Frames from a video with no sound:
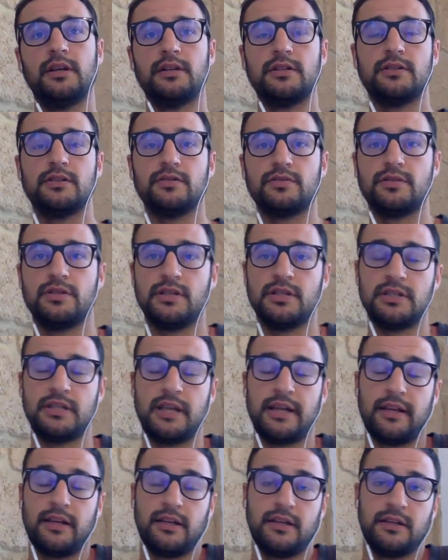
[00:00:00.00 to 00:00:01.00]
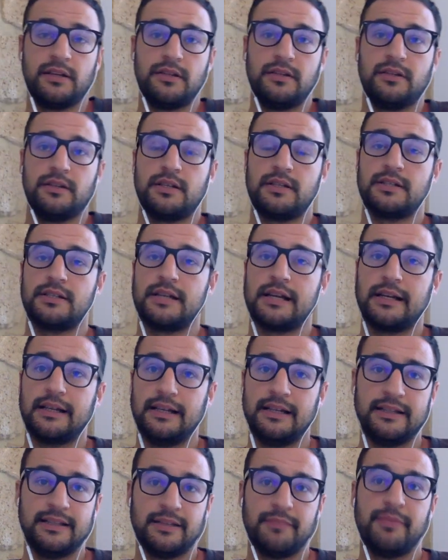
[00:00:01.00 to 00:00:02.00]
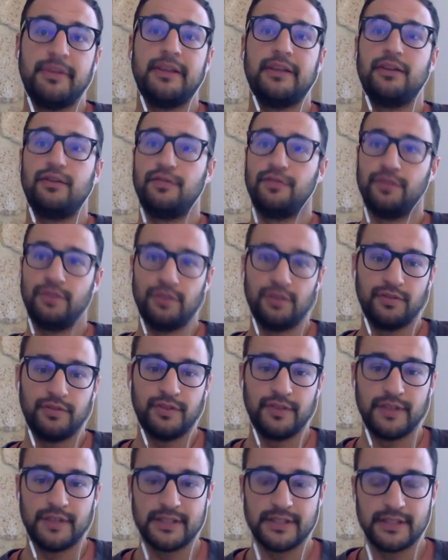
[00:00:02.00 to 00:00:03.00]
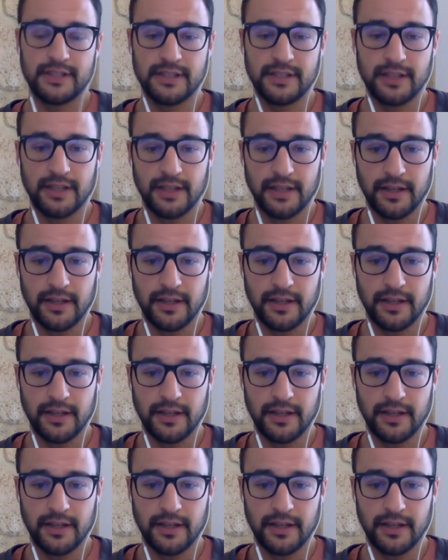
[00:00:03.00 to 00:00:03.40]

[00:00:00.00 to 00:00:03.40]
so she's exactly in the middle of all of this